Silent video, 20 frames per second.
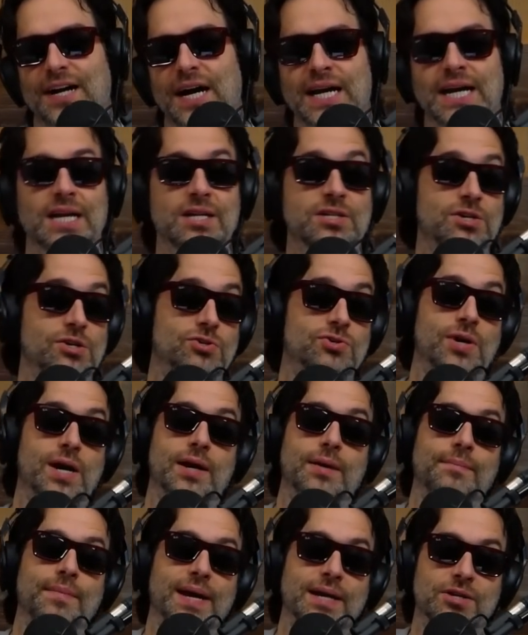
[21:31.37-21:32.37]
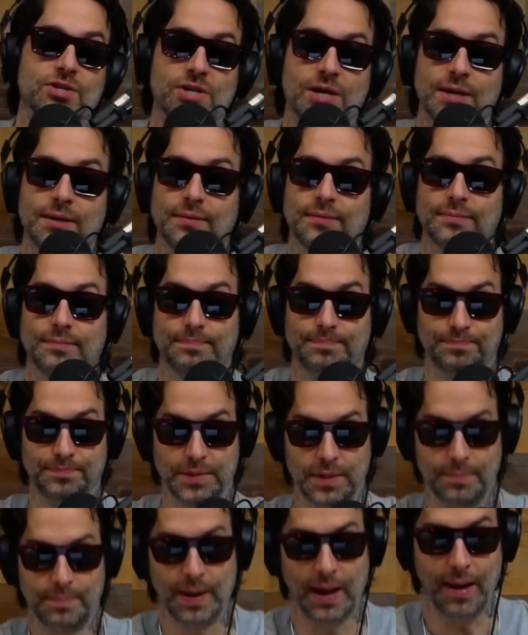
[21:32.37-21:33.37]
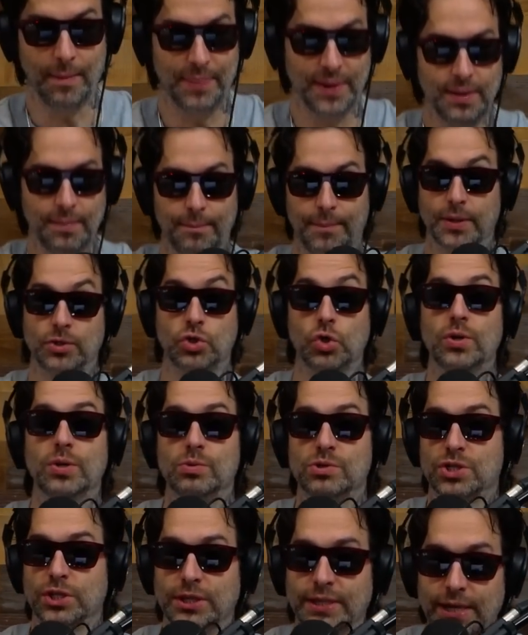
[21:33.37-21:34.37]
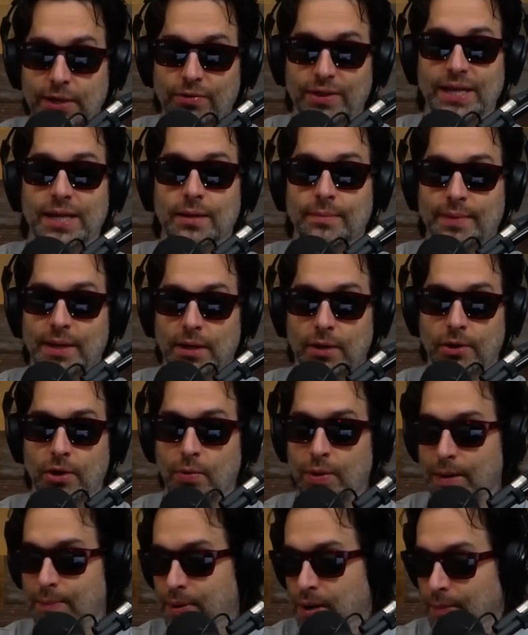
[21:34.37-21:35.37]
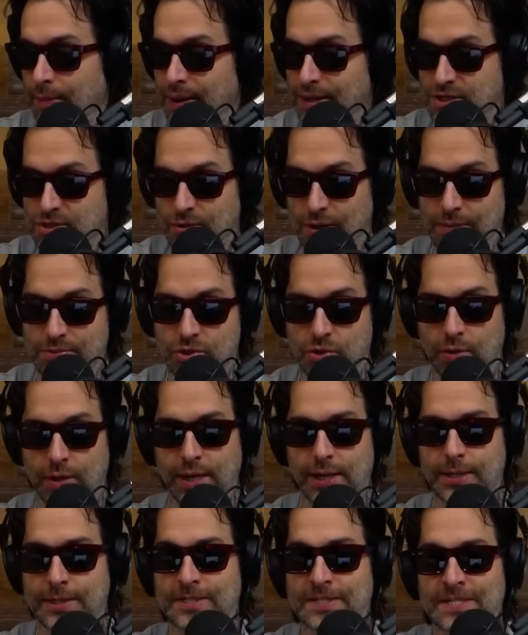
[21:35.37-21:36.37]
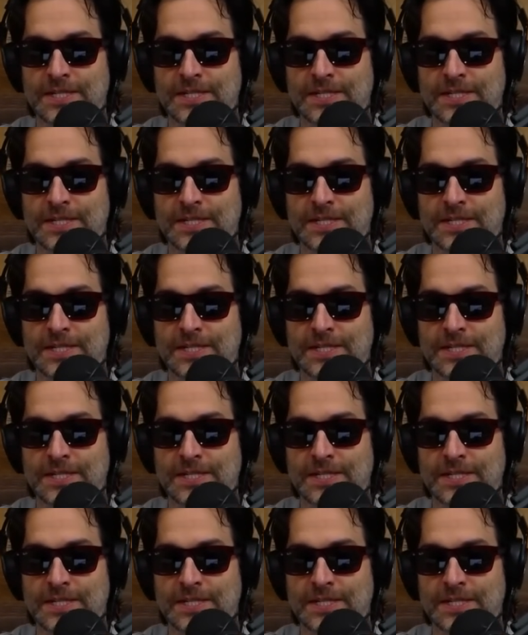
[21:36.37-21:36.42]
I guess they're trying to make shit popping. But dude, it was literally in the middle of nowhere. I put on my Instagram story.